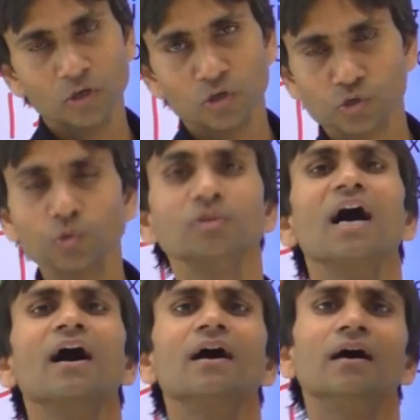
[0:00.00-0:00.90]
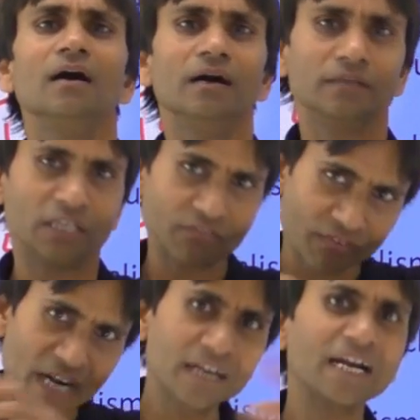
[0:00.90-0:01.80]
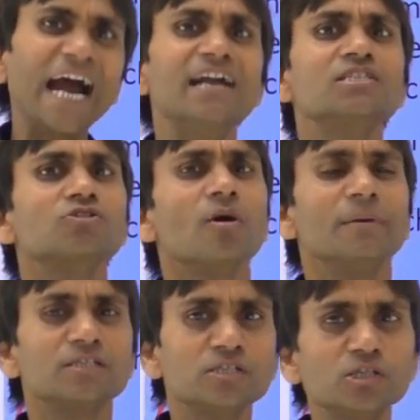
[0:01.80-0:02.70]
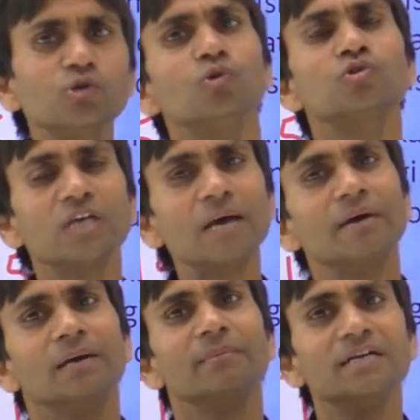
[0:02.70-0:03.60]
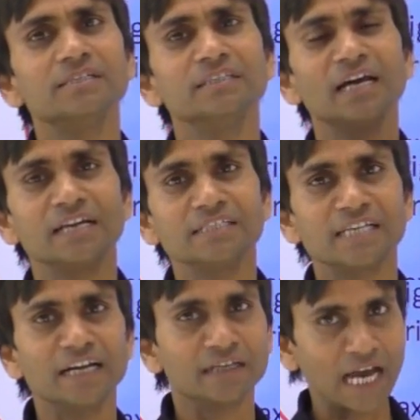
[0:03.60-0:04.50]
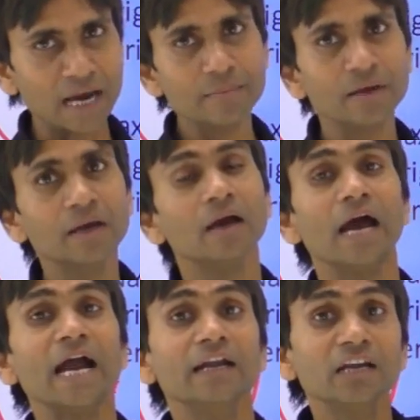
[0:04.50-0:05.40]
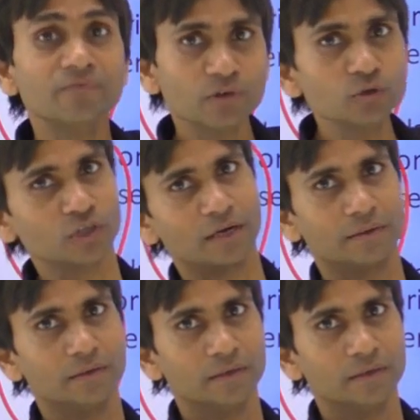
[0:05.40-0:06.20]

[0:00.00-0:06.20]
So the different kinds of issues have emerged in the recent time, and in future